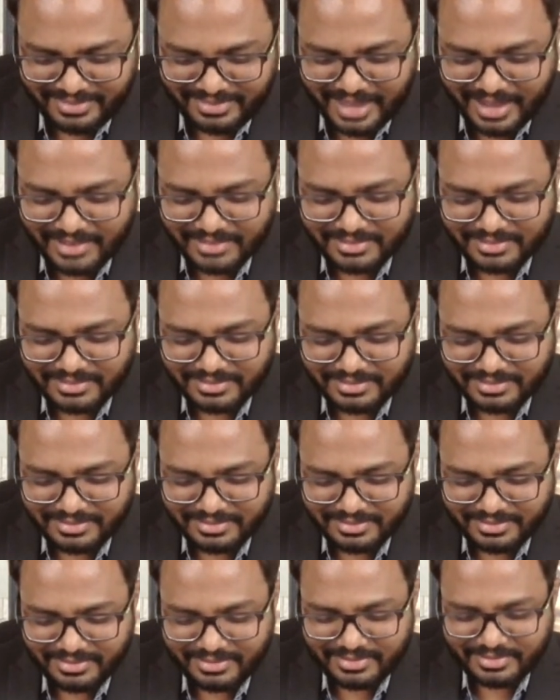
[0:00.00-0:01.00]
Yeah.
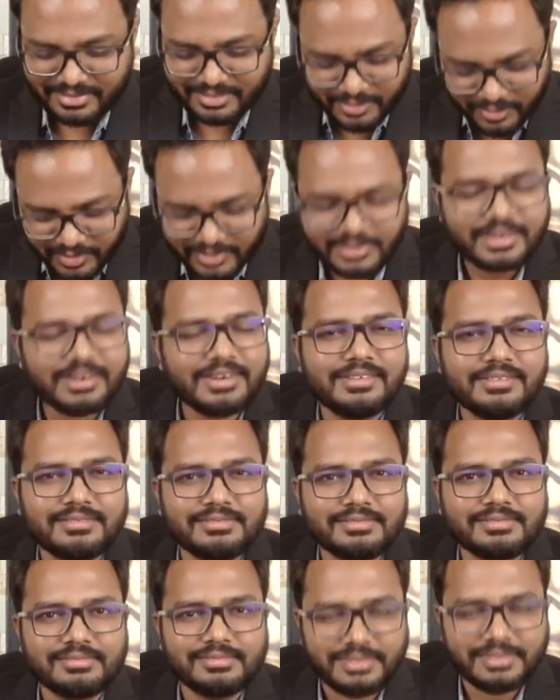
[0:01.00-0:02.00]

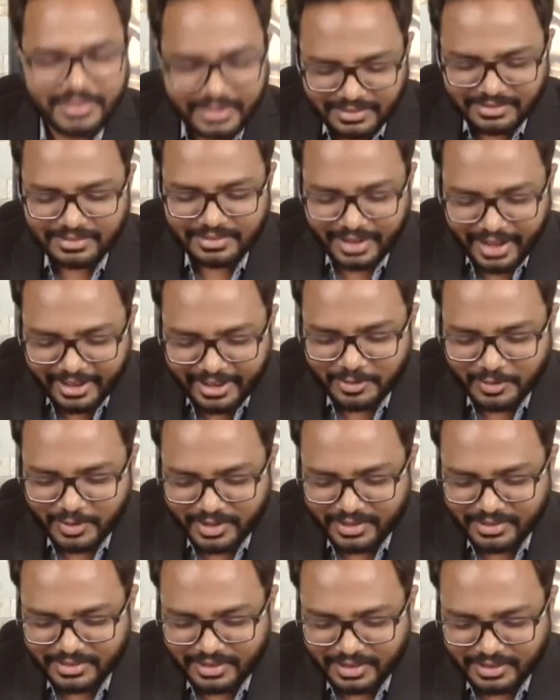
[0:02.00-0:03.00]
Swadina, yes, glad to
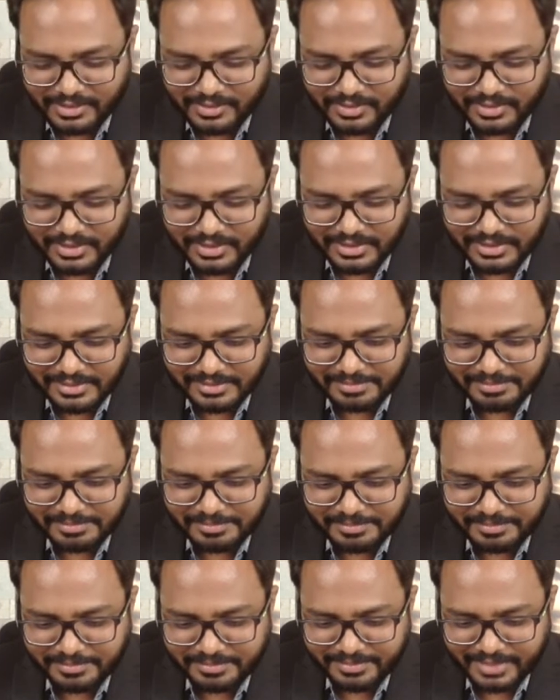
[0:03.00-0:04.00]
hear that, Swadina.
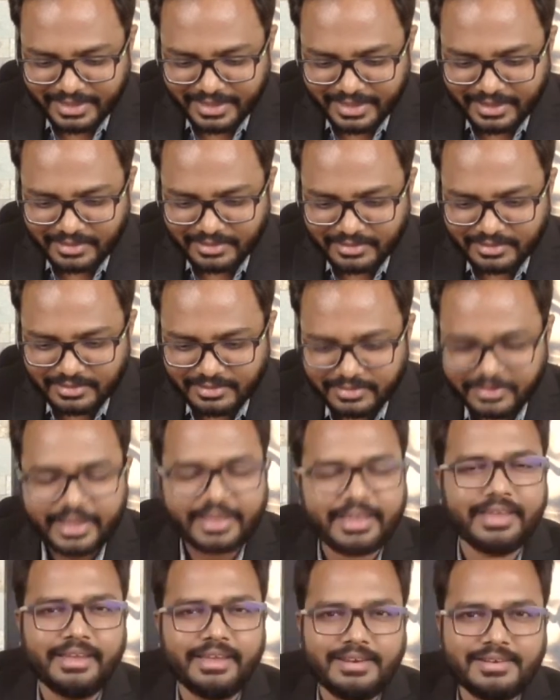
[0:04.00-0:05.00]

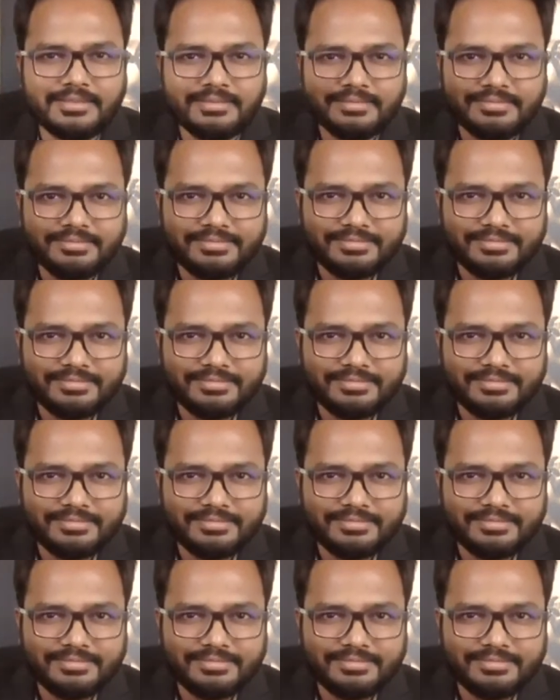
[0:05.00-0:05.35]
Take care.